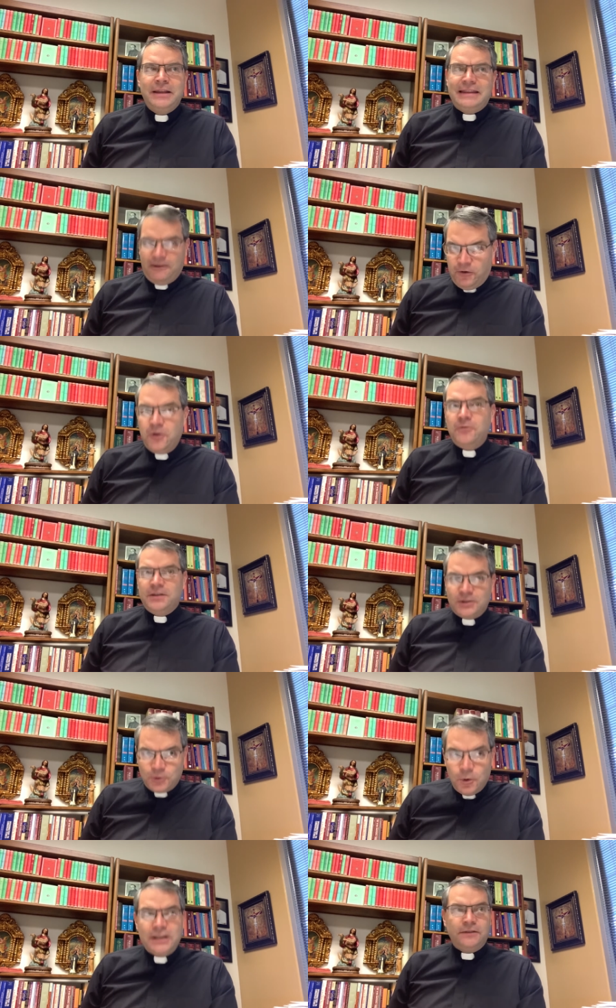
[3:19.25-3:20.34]
They've heard the
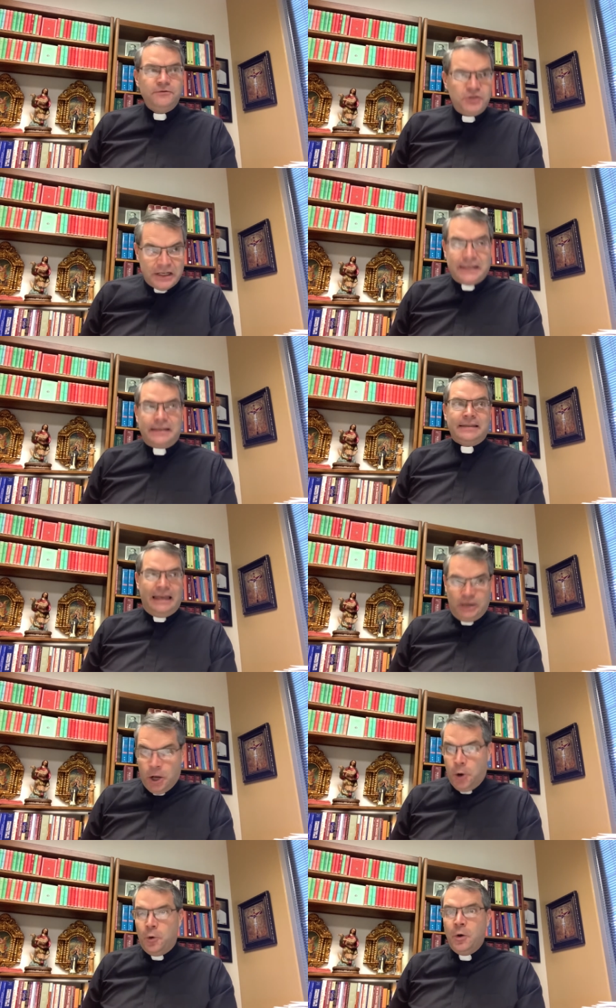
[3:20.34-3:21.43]
stories of Jesus. They
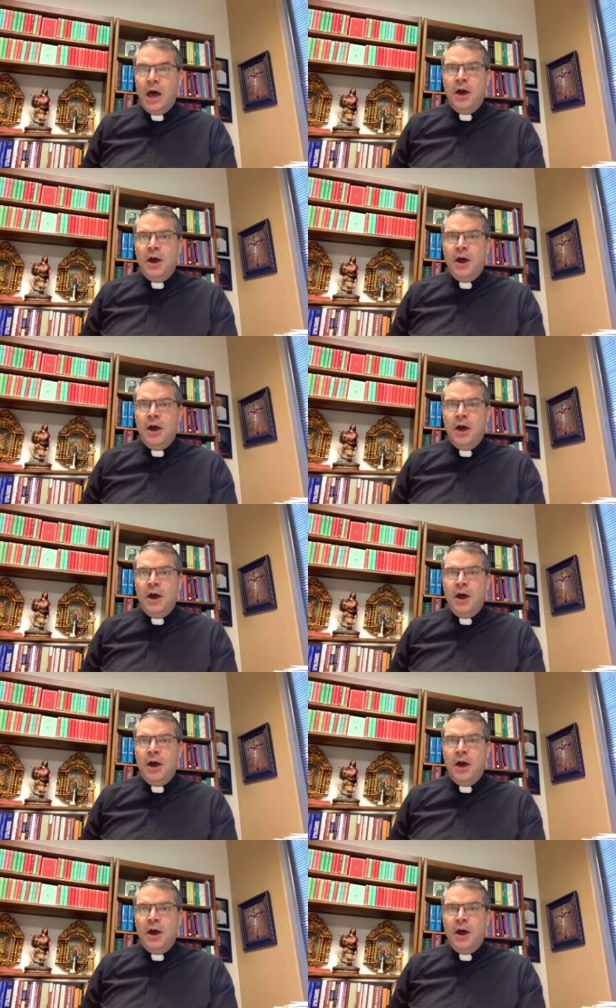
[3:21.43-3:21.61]
know